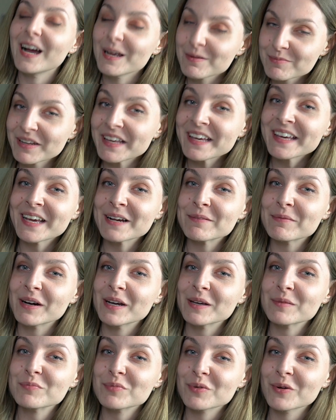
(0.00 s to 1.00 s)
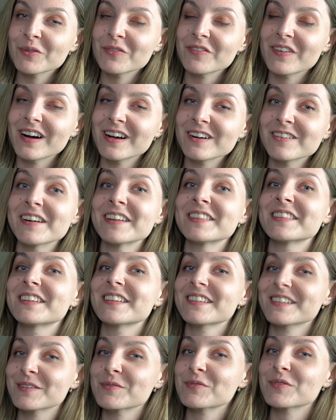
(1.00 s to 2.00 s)
I'm linking my profile in the
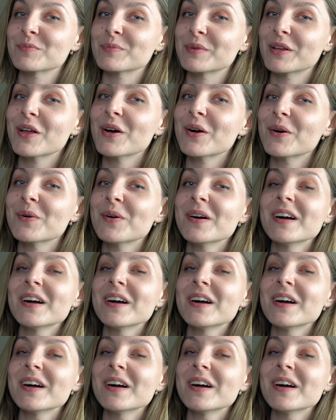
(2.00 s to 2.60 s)
description below.